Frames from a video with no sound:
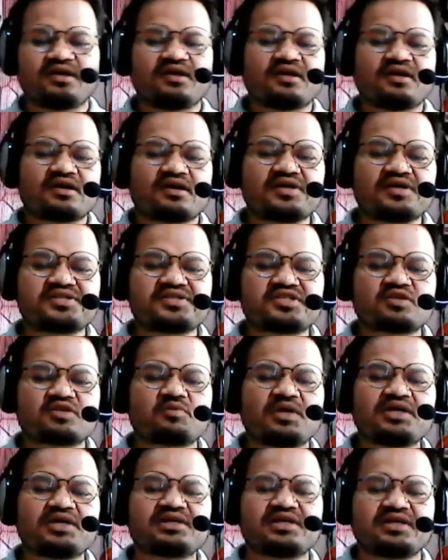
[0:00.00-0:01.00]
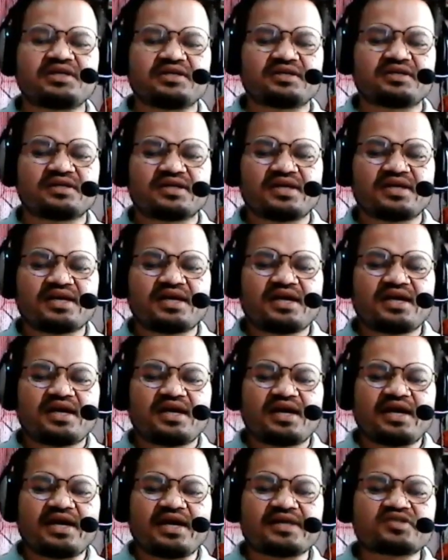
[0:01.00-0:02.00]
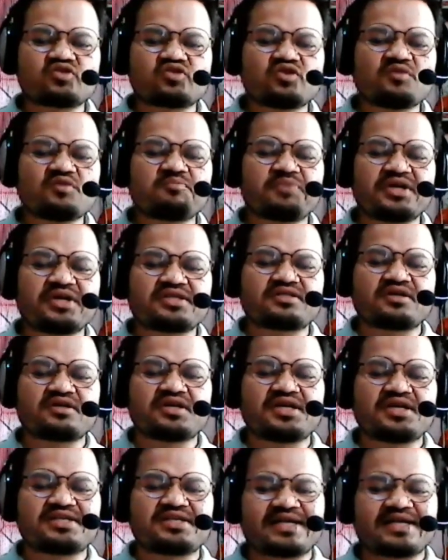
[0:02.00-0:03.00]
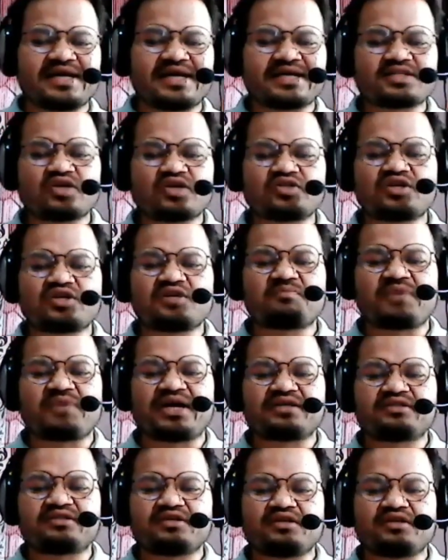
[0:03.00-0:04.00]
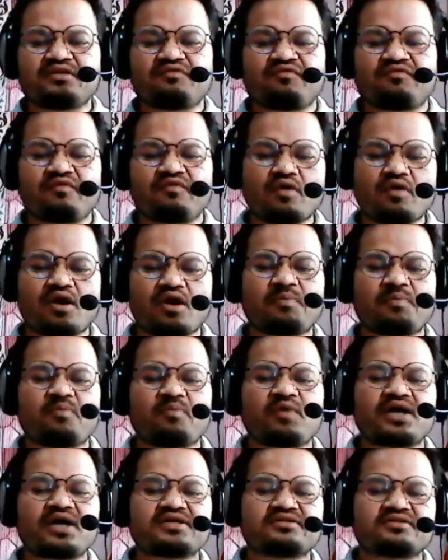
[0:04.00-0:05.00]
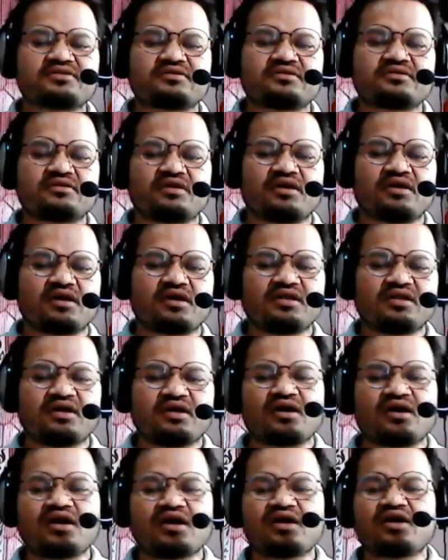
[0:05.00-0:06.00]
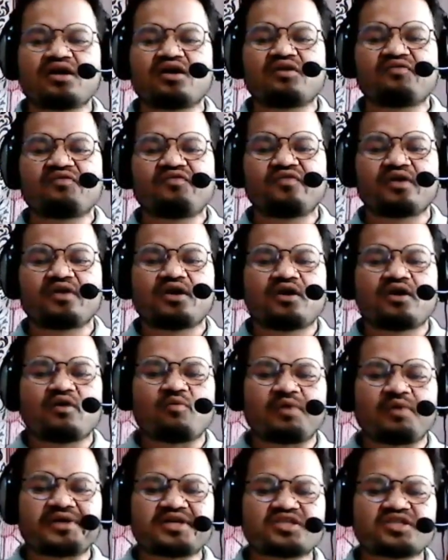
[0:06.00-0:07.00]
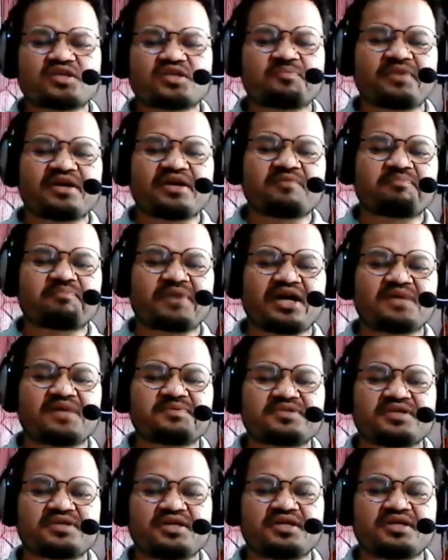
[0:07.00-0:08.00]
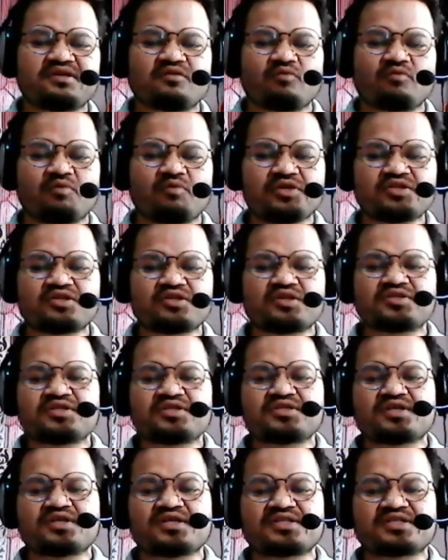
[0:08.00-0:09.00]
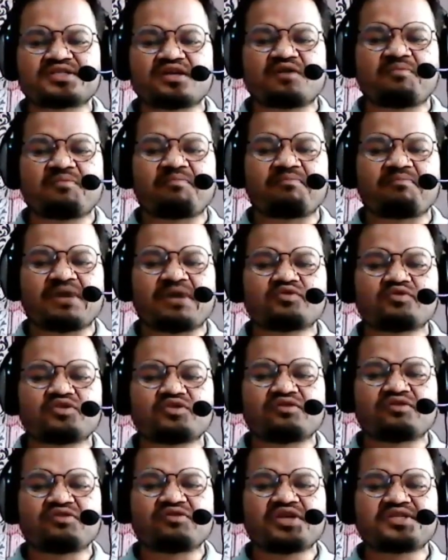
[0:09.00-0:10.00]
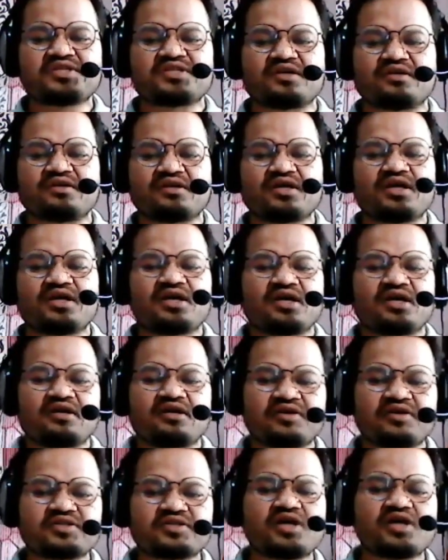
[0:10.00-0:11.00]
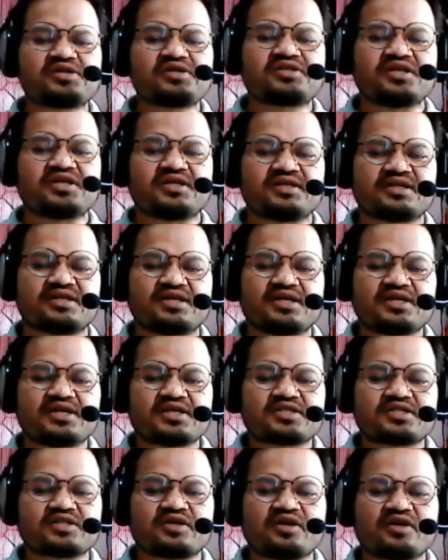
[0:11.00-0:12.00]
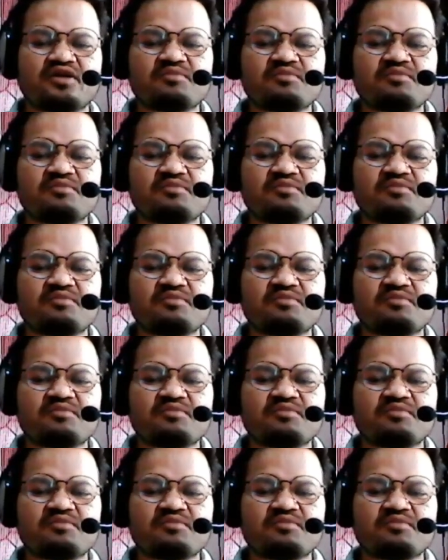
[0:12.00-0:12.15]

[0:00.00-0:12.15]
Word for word: Consequently, extreme pressure is exerted by the flow of water on the all of water supplying pipes in winter seasons of mountain region, resulting sudden